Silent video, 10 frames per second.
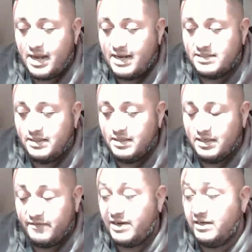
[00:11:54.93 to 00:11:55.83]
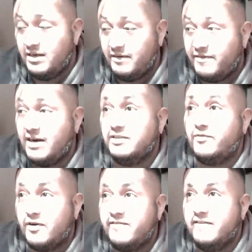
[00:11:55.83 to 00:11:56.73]
AC. It fires
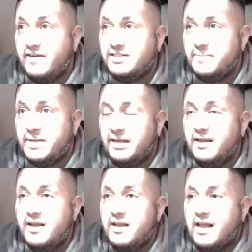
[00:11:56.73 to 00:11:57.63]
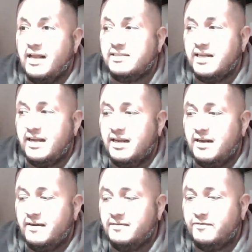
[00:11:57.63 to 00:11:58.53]
45 ACP. It's
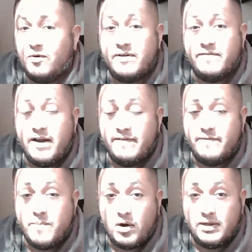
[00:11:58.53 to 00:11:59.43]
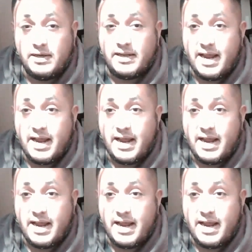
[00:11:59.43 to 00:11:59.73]
a 45 Marlin